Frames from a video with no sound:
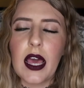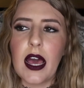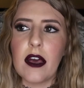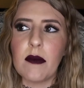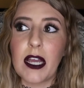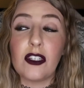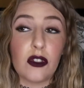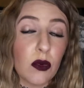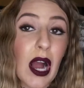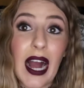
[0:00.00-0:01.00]
Um, I
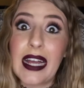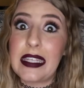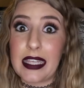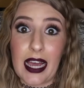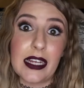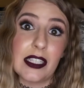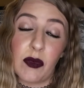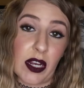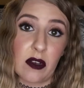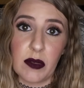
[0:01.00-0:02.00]
do highly, highly
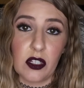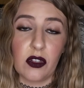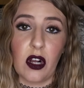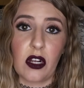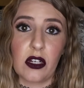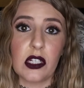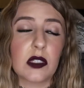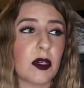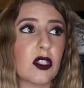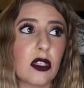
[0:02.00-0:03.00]
recommend a locker,
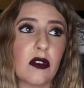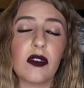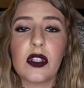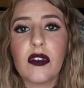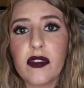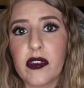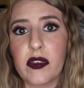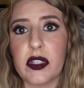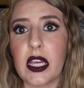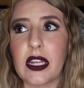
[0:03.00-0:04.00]
especially if you're there for a
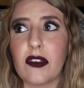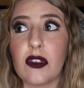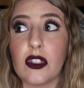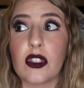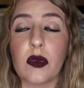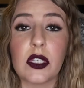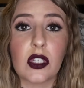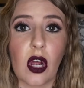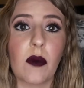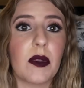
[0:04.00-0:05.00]
full day, and you can just always
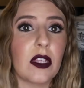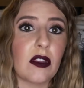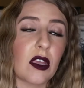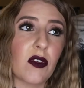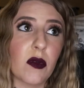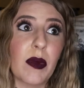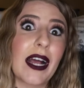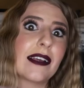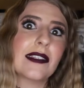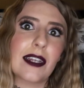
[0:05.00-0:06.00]
stop, and if you're
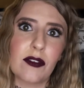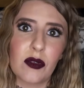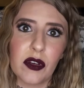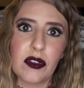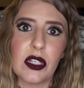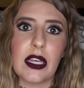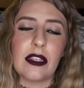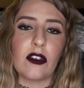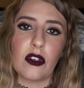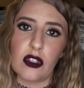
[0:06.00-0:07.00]
buying stuff throughout the day,
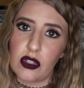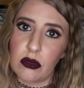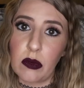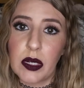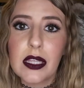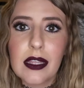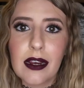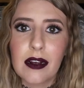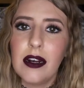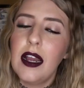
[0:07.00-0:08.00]
then you could just throw it in
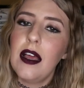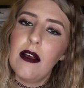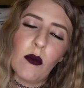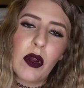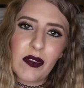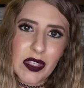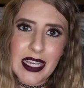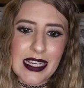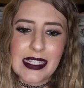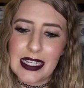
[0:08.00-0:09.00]
there. Whatever the
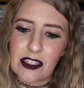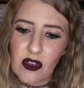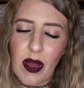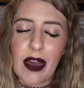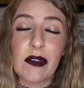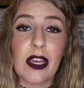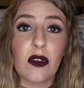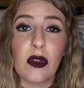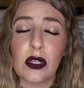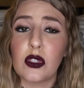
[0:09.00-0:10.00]
case is, you have that.
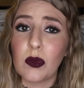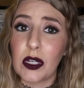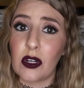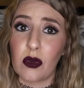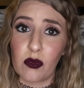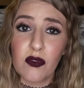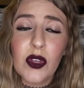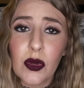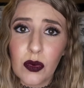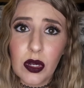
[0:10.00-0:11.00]
You can also bring your own
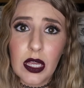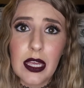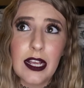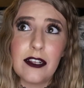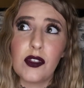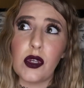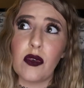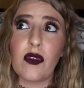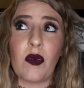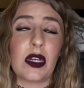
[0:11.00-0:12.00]
food, so
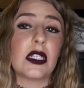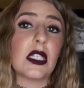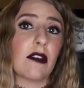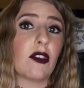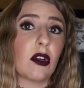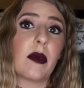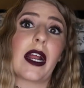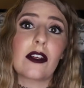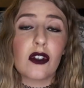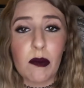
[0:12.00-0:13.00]
if you wanted to save a little bit
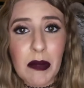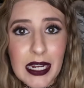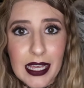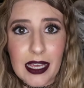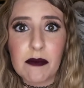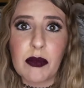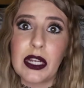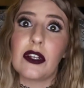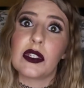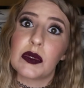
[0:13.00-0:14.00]
extra money,
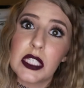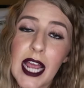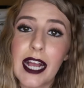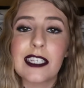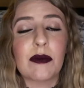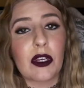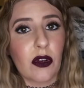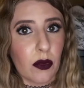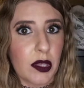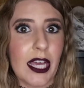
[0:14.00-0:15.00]
bring your own snacks, bring
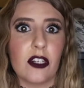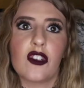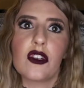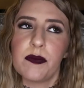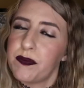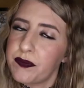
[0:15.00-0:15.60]
your own lunch,